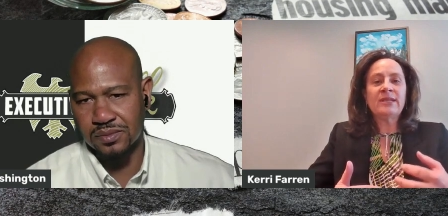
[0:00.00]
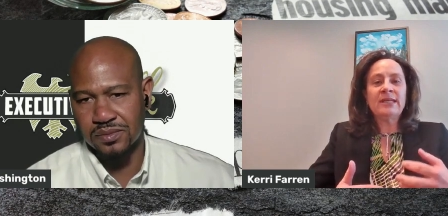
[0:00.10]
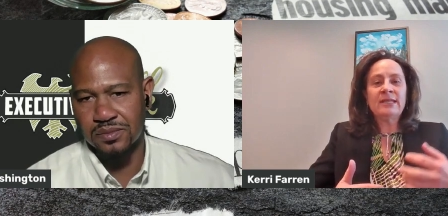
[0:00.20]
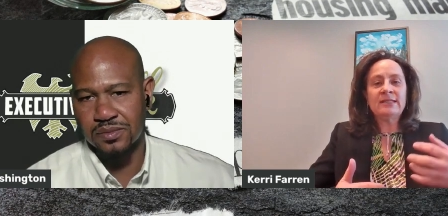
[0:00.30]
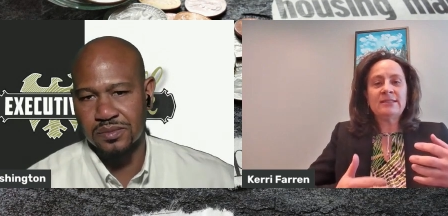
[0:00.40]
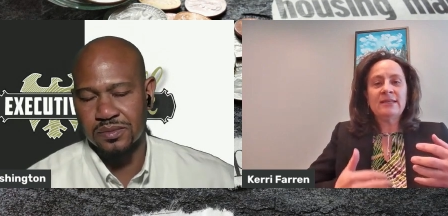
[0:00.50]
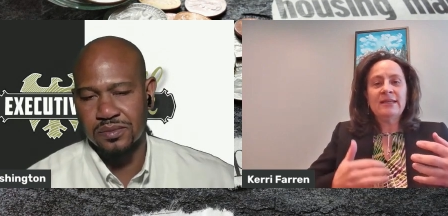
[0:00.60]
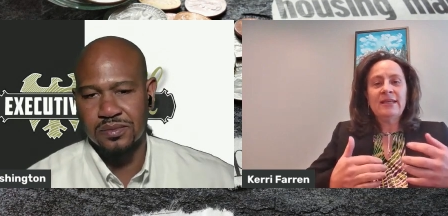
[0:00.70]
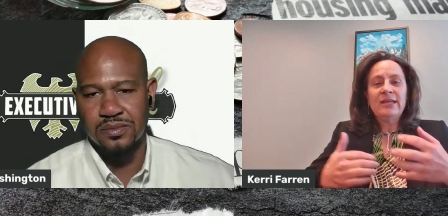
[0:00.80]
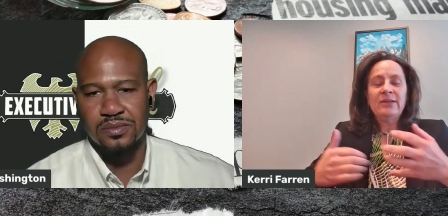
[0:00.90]
Speaker 1: But it's
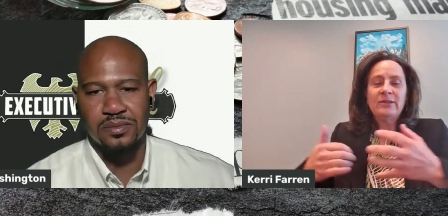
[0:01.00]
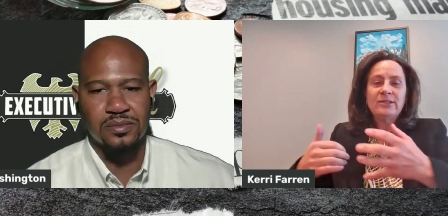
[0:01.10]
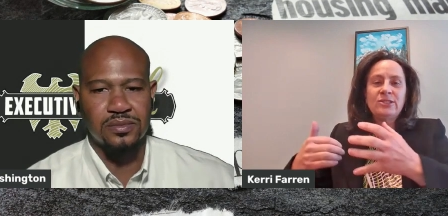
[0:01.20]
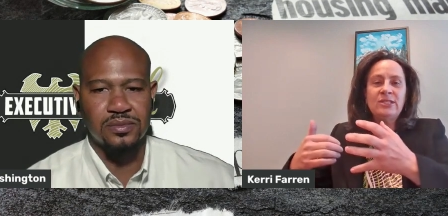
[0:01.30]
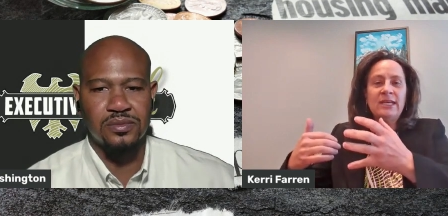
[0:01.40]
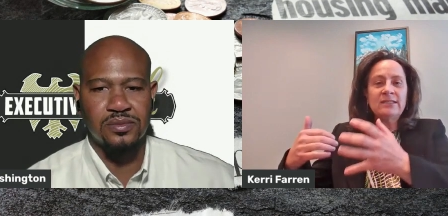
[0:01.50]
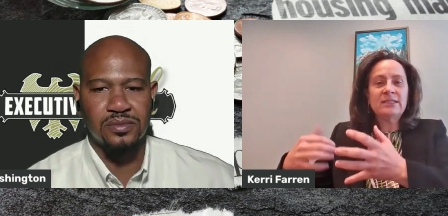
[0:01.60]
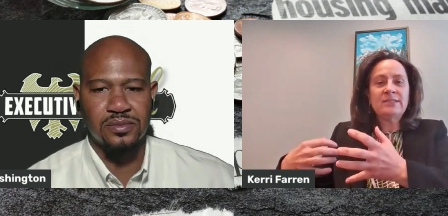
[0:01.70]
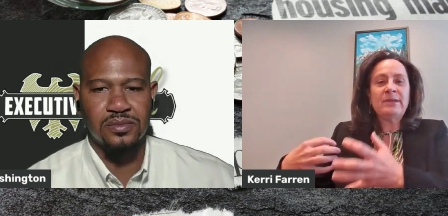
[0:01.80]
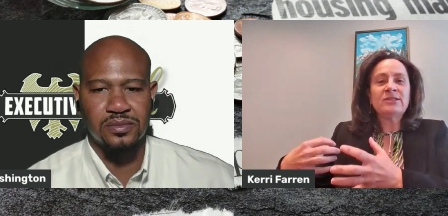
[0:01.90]
she has
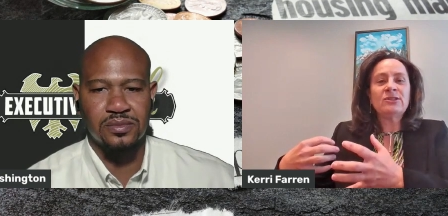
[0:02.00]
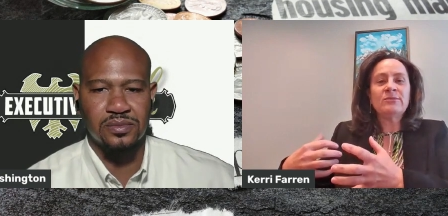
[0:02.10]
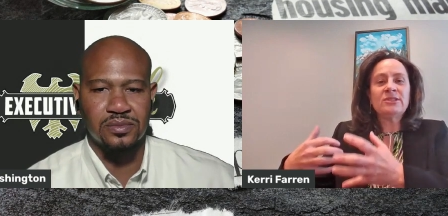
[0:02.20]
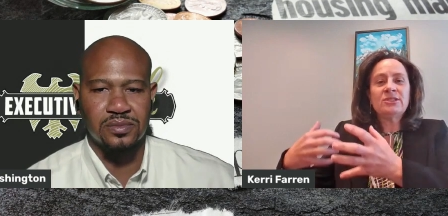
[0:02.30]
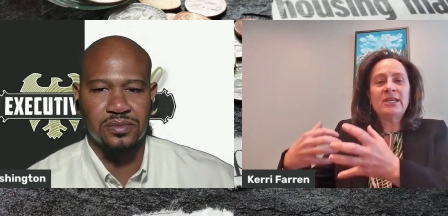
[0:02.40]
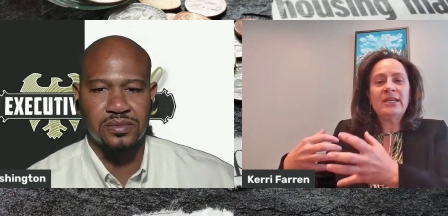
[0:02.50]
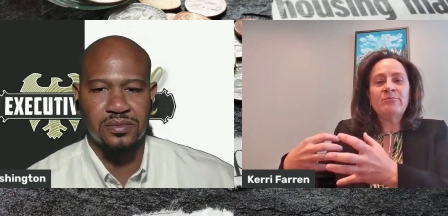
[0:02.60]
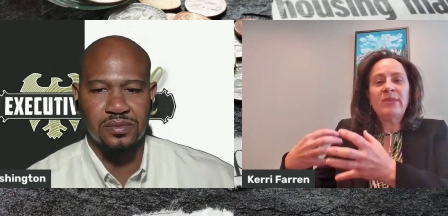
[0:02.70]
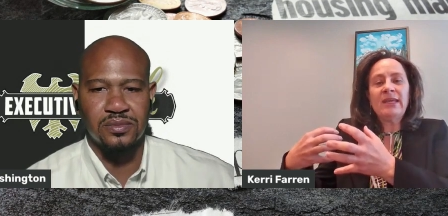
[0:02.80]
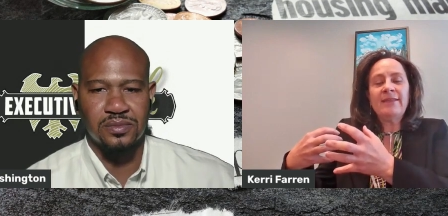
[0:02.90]
to spend so much
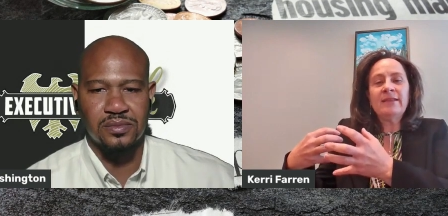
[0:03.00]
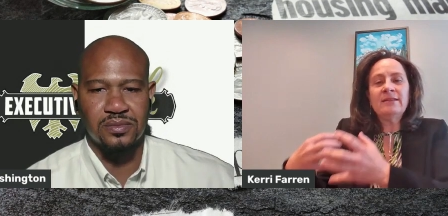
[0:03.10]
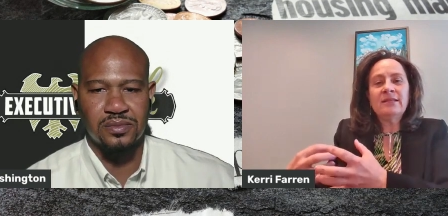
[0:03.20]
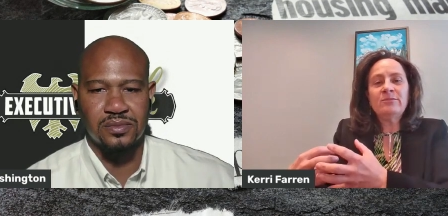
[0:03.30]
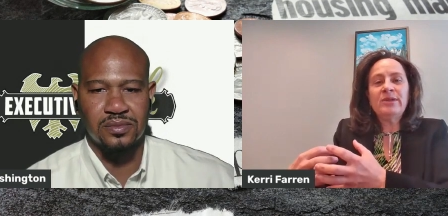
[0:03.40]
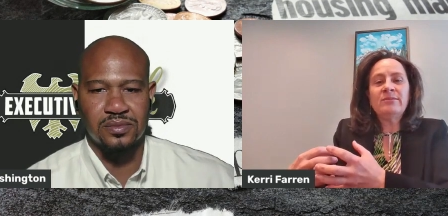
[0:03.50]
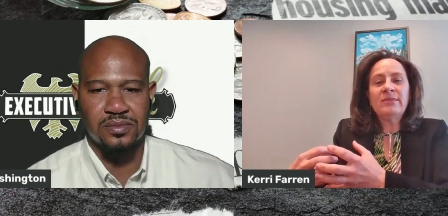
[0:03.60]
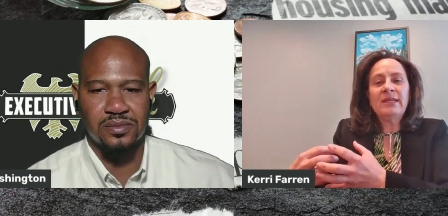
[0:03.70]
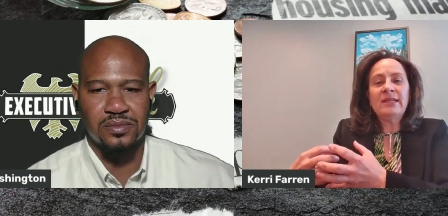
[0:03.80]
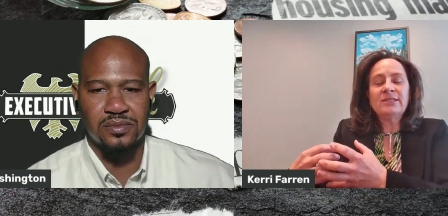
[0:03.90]
time making the little bit of
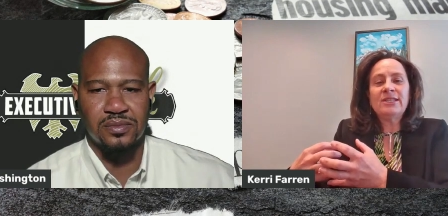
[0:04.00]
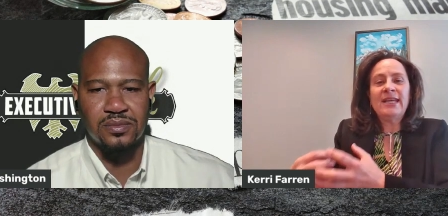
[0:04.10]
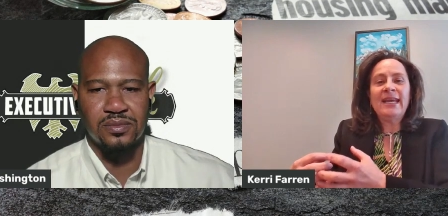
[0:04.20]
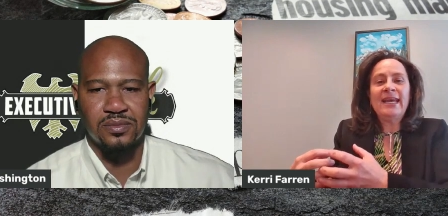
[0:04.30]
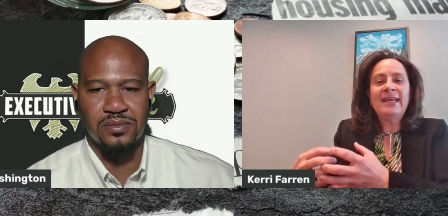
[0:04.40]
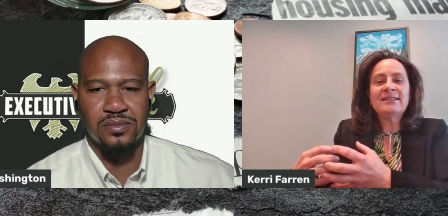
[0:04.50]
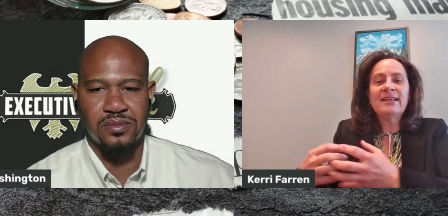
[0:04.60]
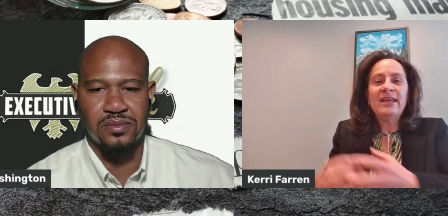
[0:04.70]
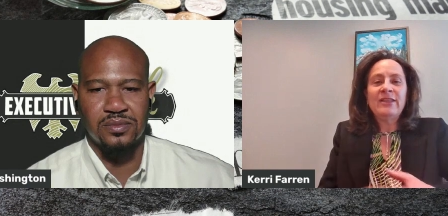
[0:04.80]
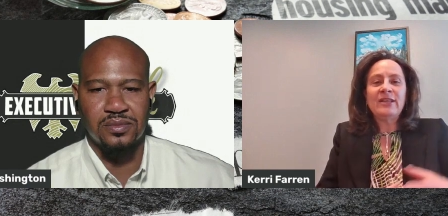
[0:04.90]
money that she
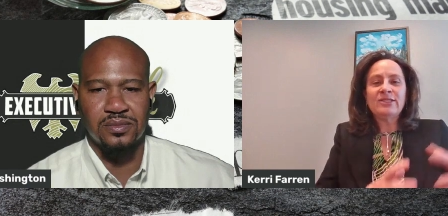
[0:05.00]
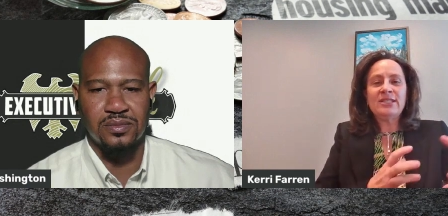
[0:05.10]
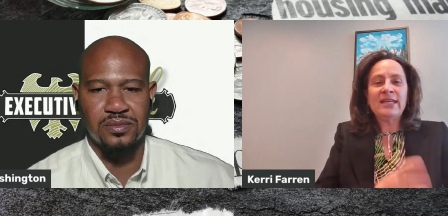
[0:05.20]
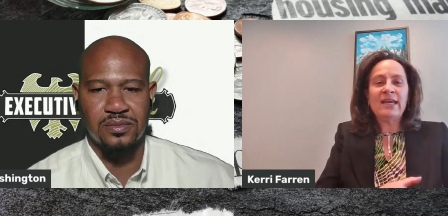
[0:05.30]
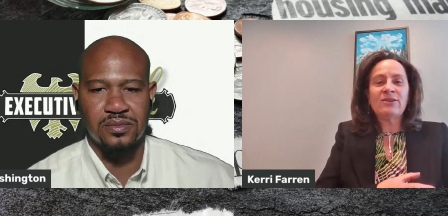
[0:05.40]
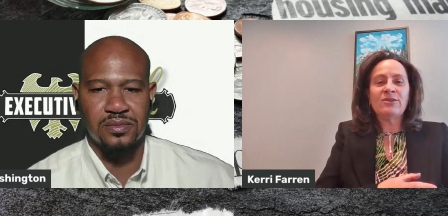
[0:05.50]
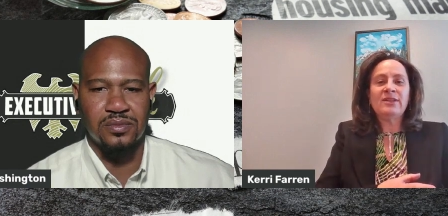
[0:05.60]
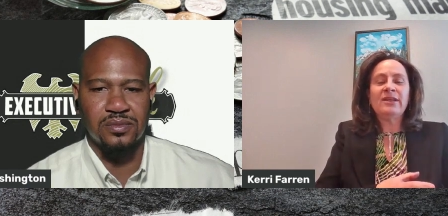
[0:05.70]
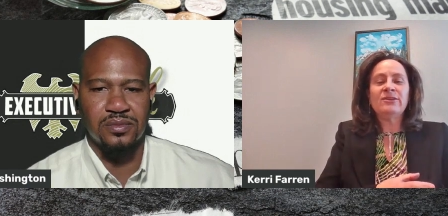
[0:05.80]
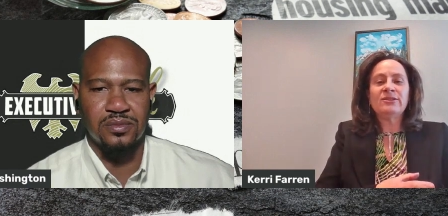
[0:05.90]
has that she can't go
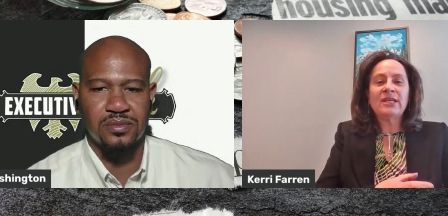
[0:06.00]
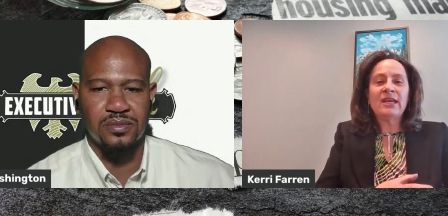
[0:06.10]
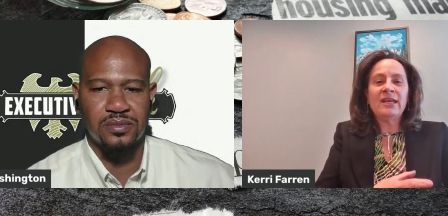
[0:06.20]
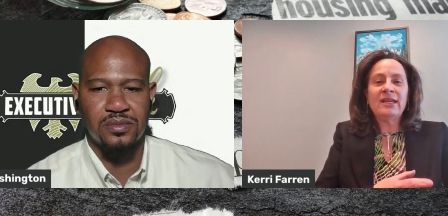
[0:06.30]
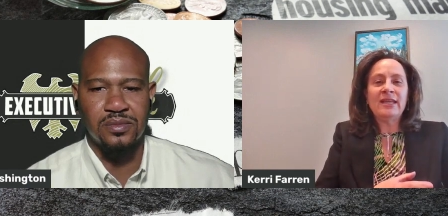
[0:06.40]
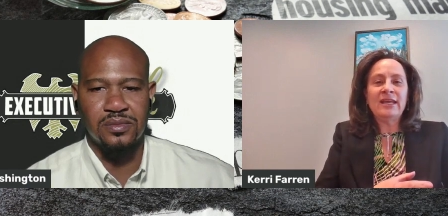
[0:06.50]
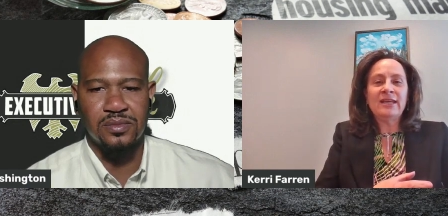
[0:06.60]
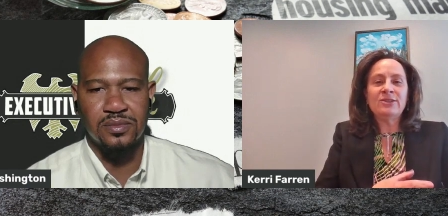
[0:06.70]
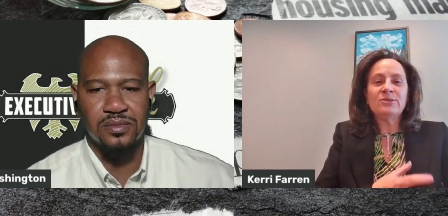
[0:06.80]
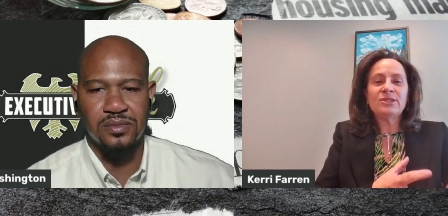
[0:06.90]
to the other side
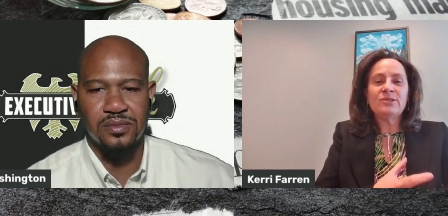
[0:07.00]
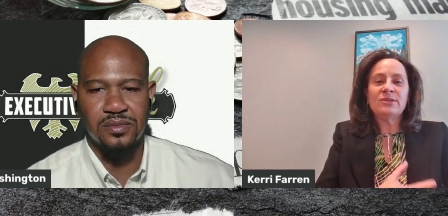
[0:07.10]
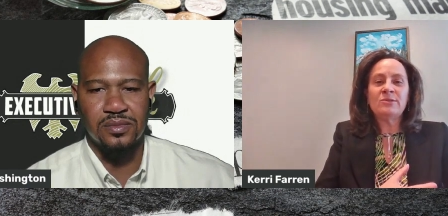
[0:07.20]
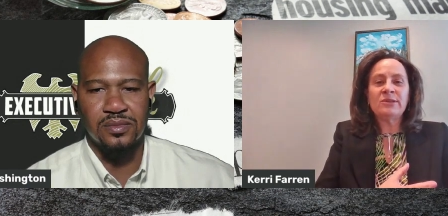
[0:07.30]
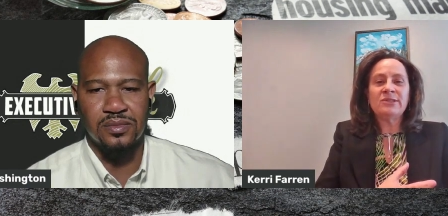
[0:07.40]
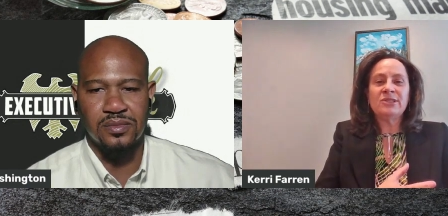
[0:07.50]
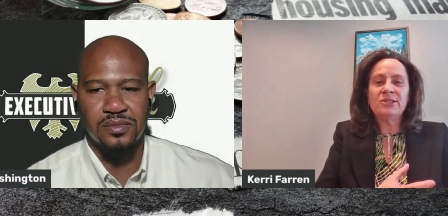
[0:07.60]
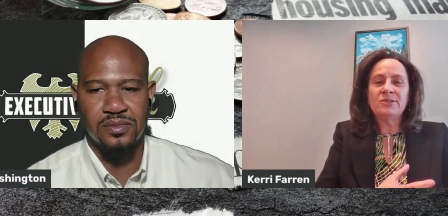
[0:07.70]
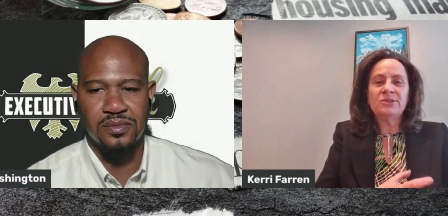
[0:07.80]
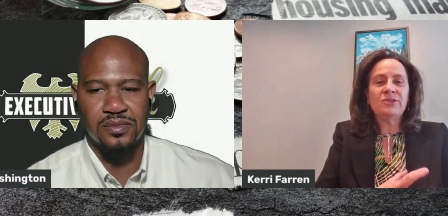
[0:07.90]
and do what she really wants to
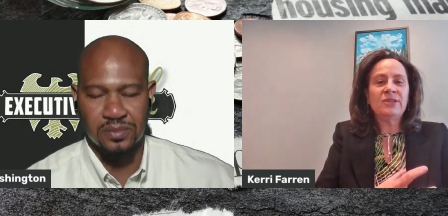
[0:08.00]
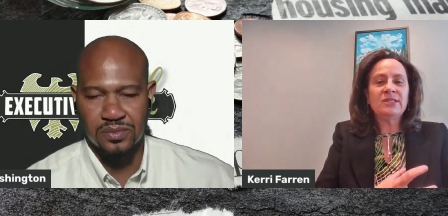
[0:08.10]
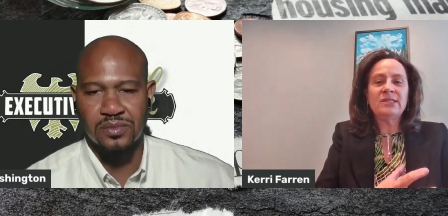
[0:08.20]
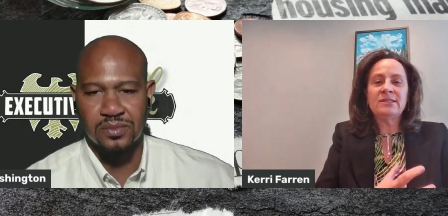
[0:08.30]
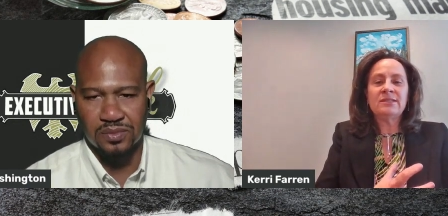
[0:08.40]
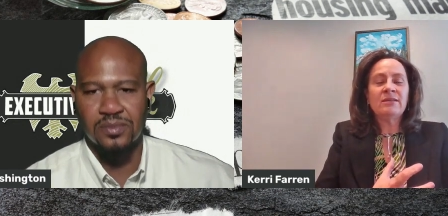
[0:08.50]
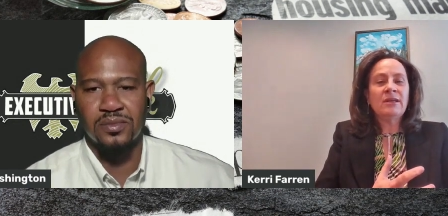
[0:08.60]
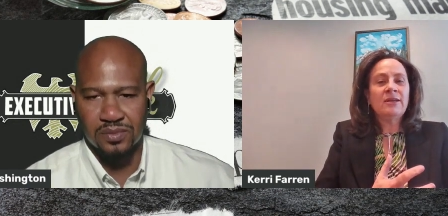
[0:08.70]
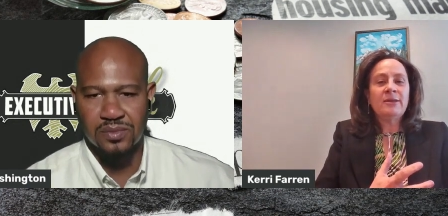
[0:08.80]
do. So this is